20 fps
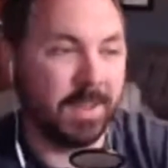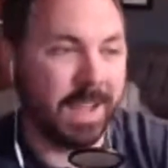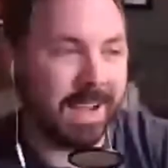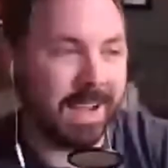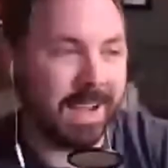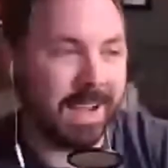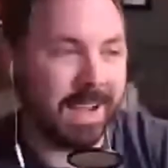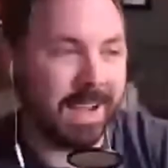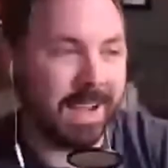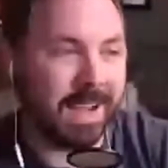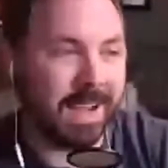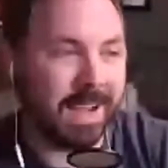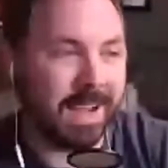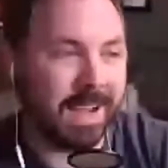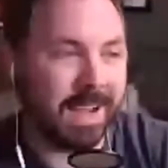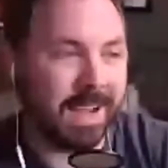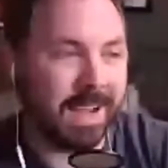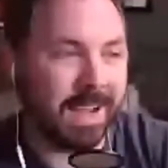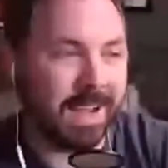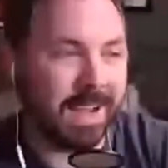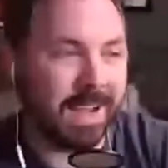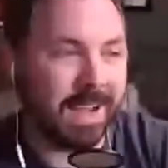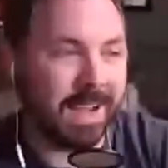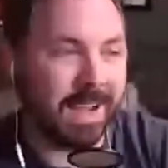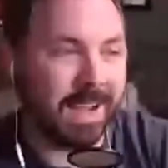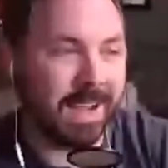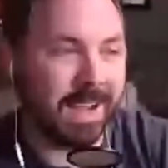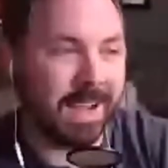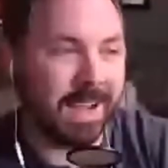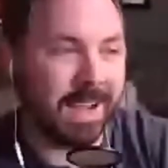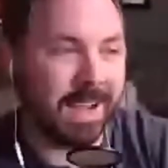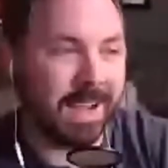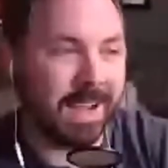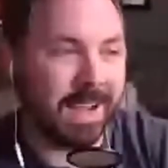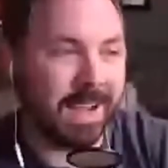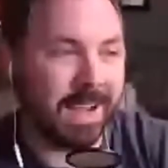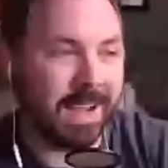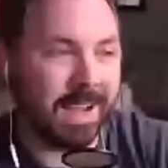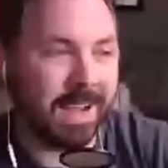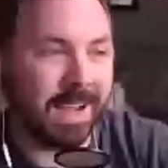Like, I used to say that, but now I think
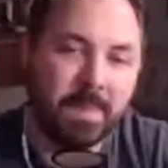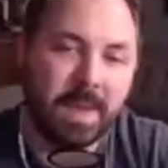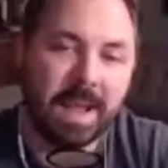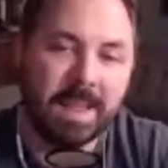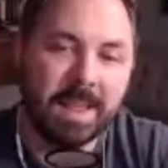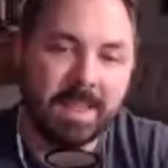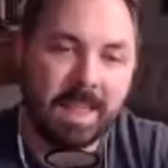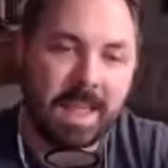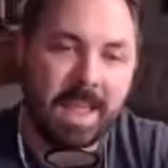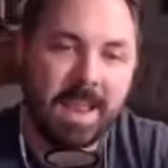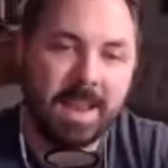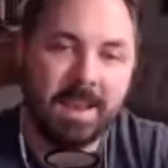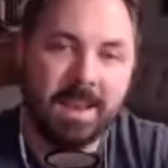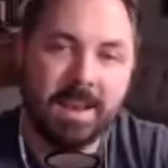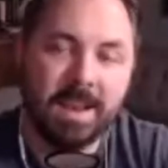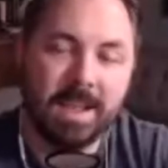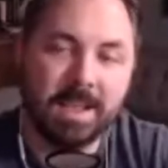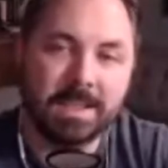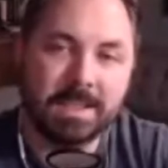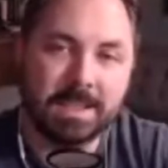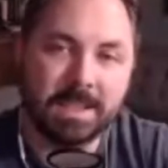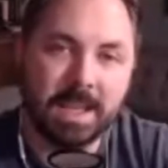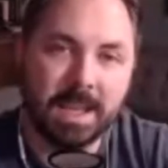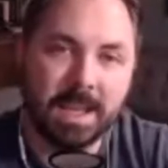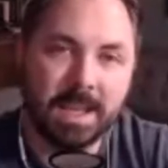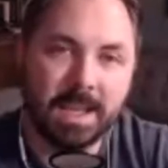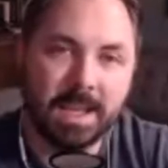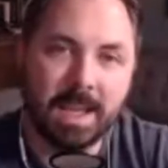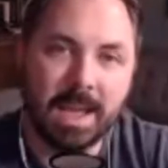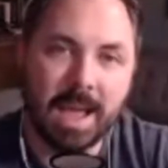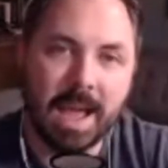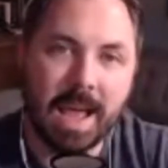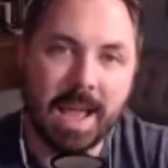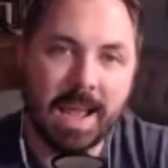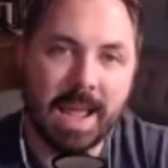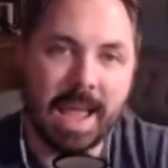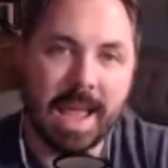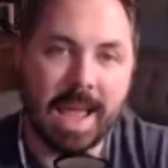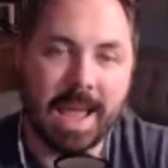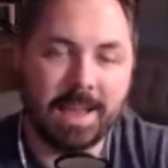about it, it's like back then it's like
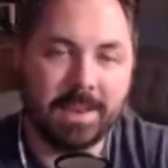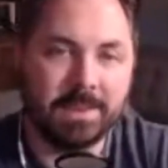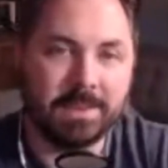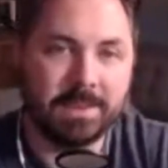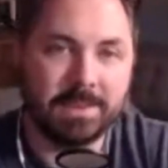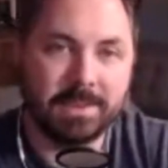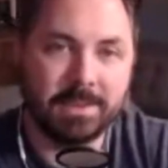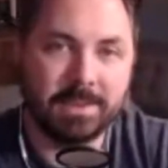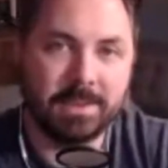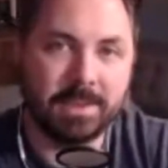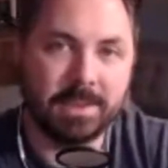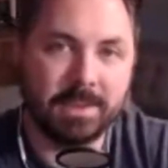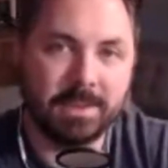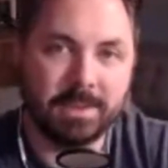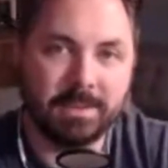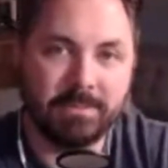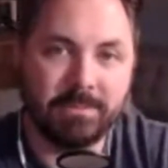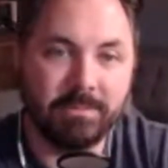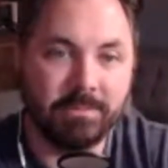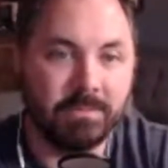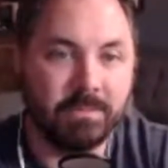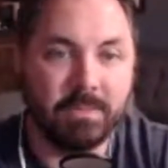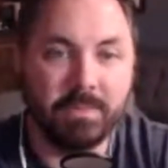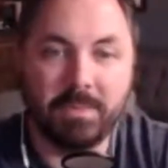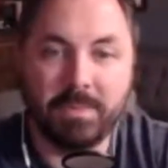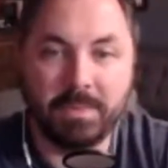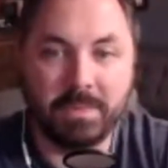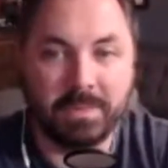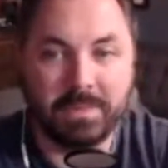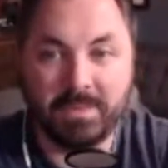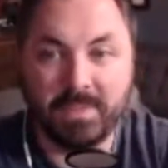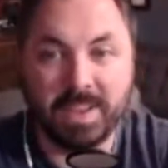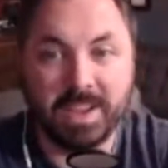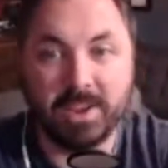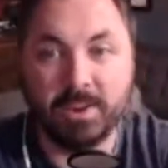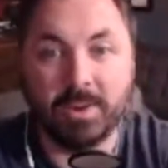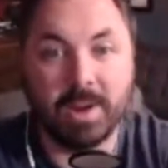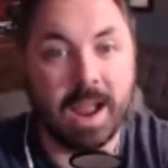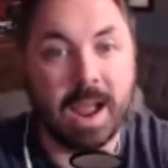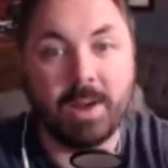I had to
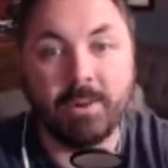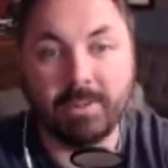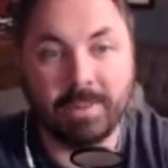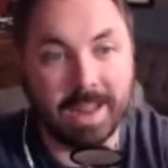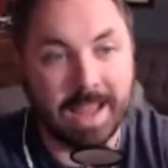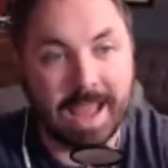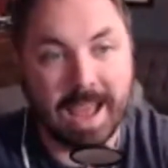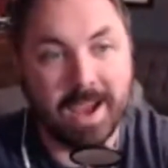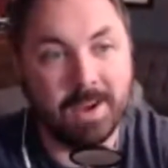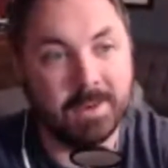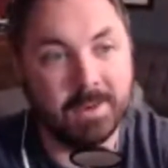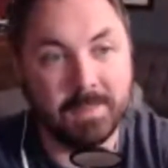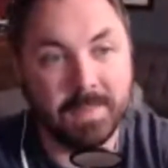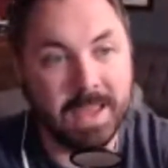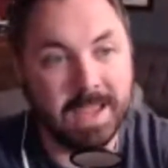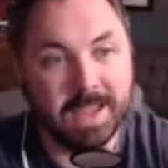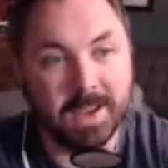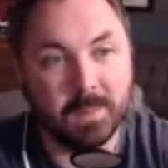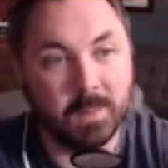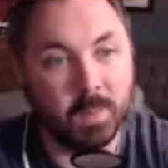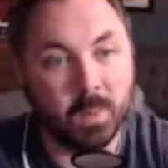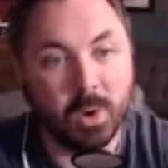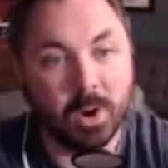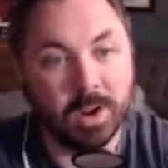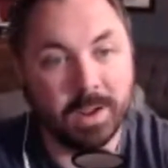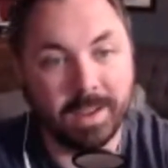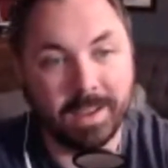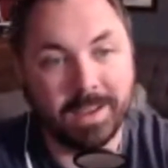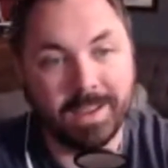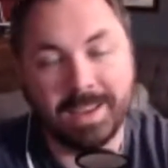figure out how to make it work